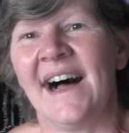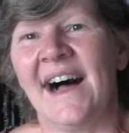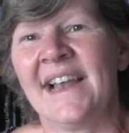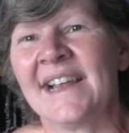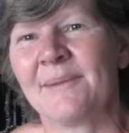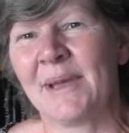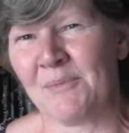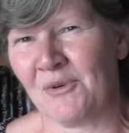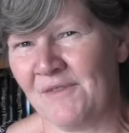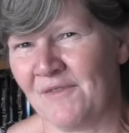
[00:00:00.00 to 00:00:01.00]
a little bit
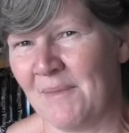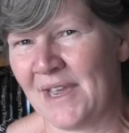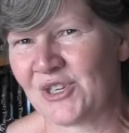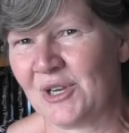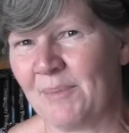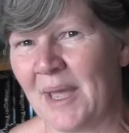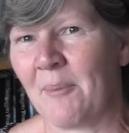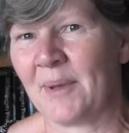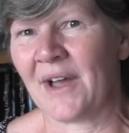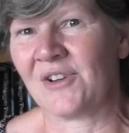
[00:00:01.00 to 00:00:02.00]
more information
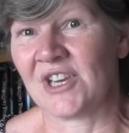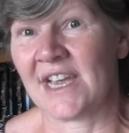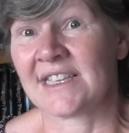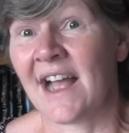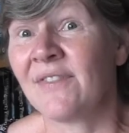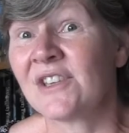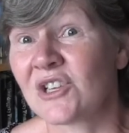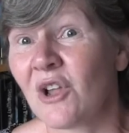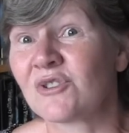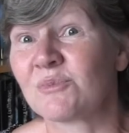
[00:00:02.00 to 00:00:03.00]
about BRGS, and there's
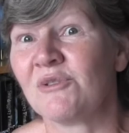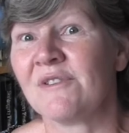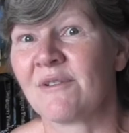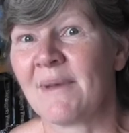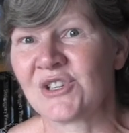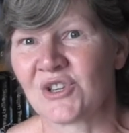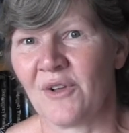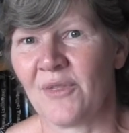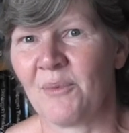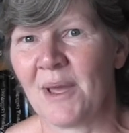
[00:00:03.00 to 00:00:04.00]
lots more information
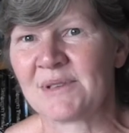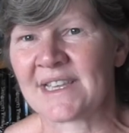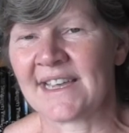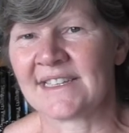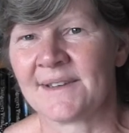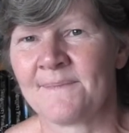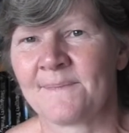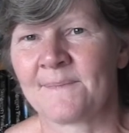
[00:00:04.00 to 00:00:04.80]
on the website.